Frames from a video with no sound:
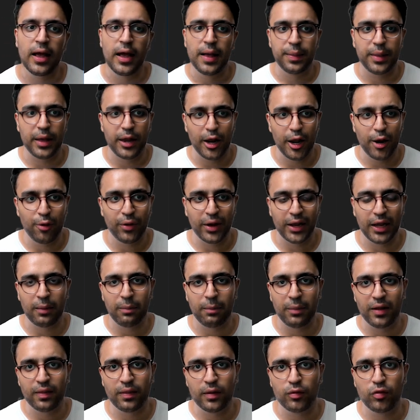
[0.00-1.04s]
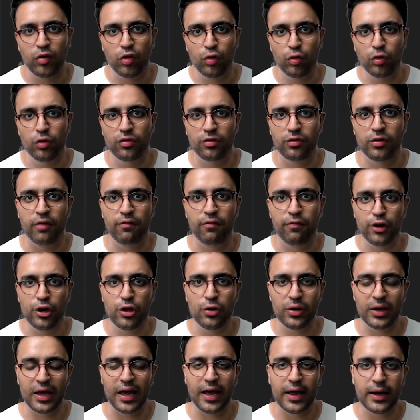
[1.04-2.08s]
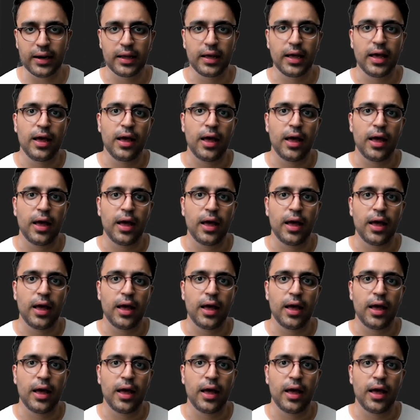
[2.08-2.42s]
then I'll recommend that you use RevenueCat.